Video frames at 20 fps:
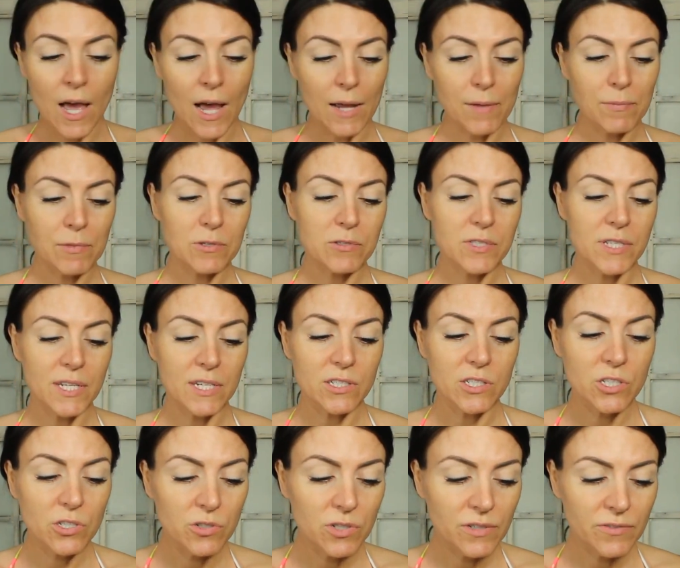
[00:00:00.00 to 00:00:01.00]
I'm using
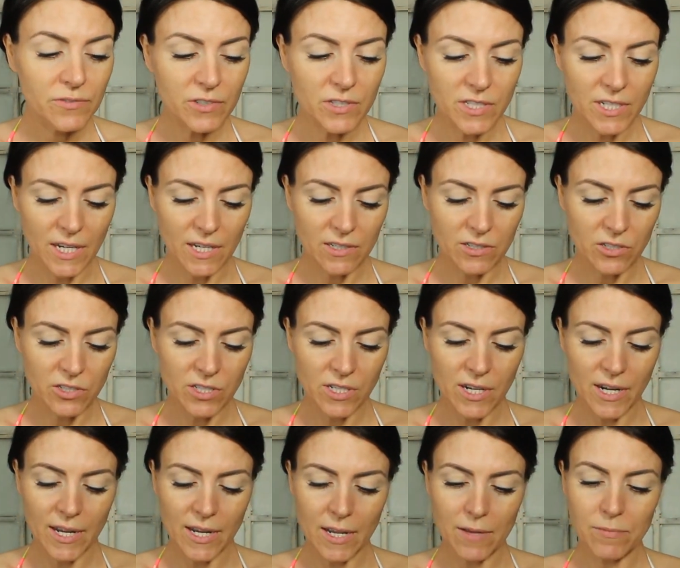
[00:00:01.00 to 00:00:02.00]
two different tanners today.